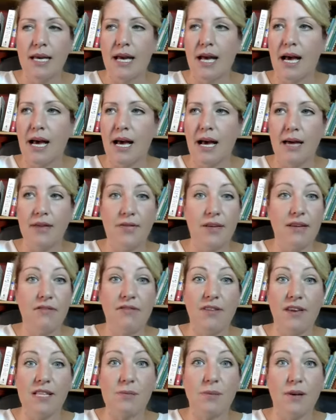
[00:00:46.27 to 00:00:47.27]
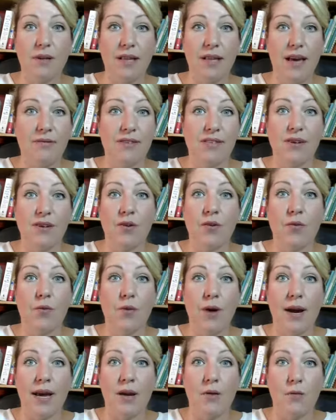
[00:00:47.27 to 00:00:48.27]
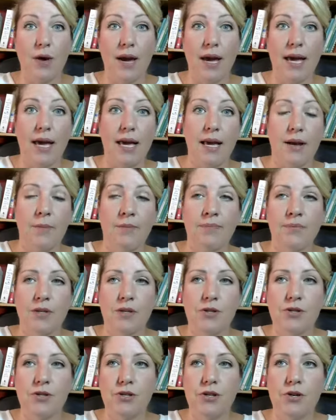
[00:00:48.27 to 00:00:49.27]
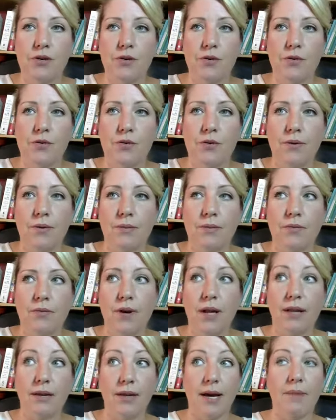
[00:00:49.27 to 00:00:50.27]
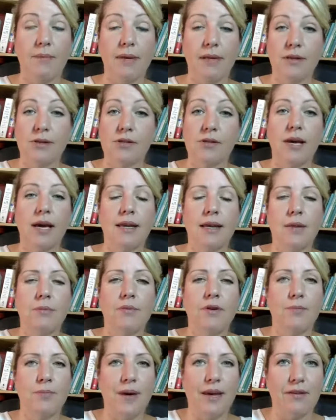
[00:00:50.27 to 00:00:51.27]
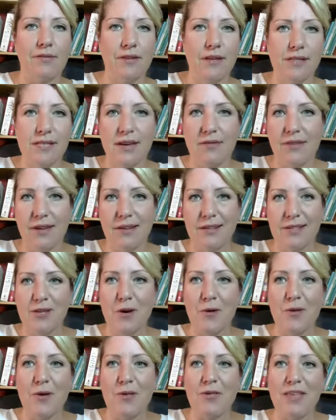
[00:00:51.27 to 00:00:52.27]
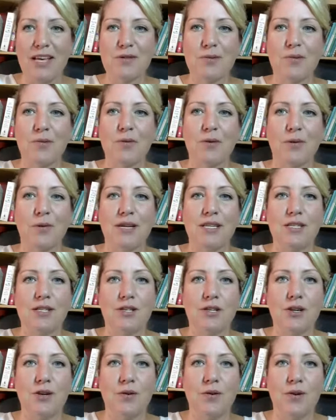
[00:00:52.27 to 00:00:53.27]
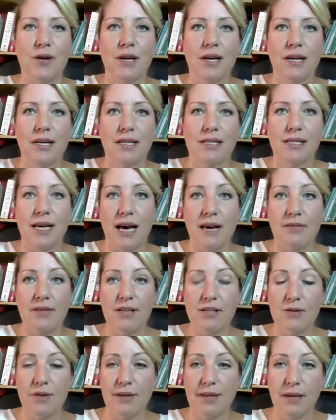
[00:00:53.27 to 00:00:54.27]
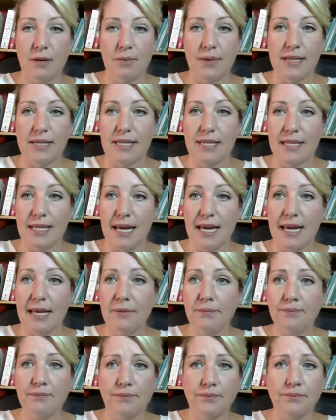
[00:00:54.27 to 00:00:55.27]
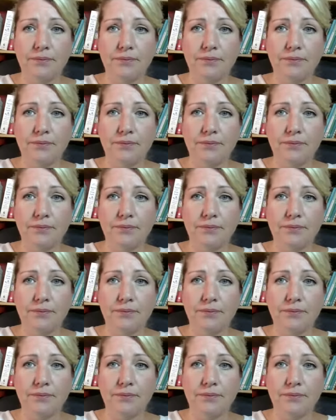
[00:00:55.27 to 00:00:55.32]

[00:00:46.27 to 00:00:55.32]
I think Facebook Live is a great way to, there's a number of benefits of it. So that's what we're going to dive into a little bit today,